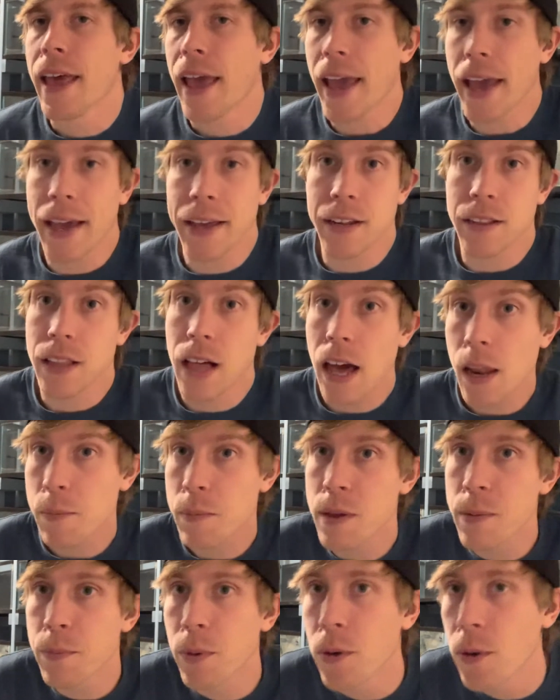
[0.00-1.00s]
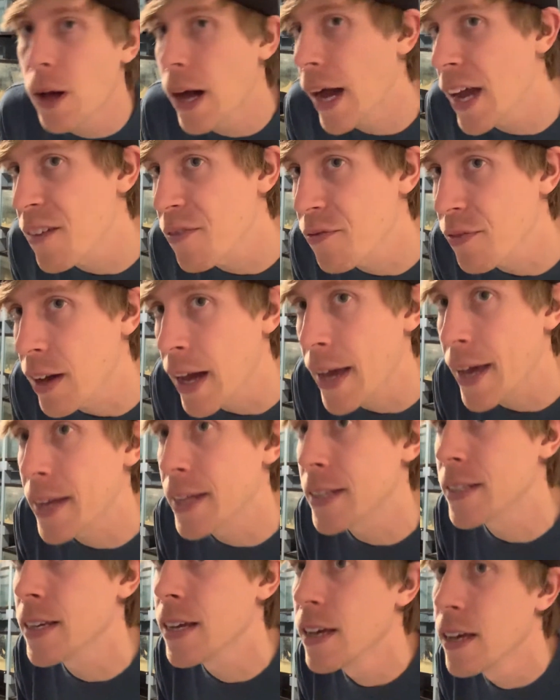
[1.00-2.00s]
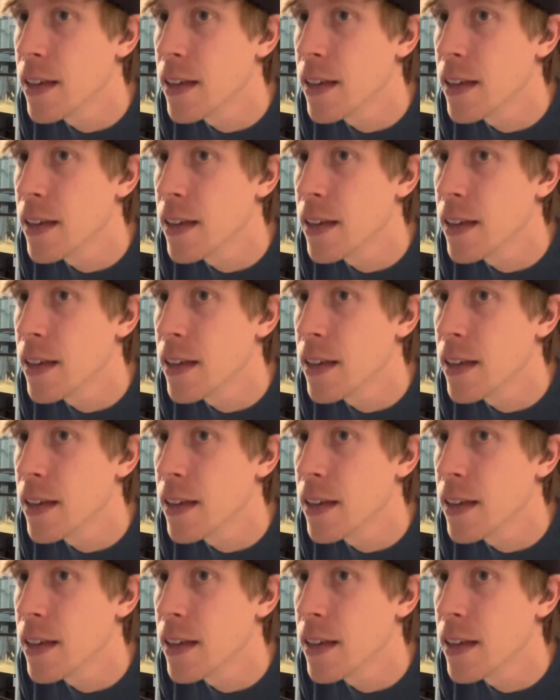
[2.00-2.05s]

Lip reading: And a lot of people, I find,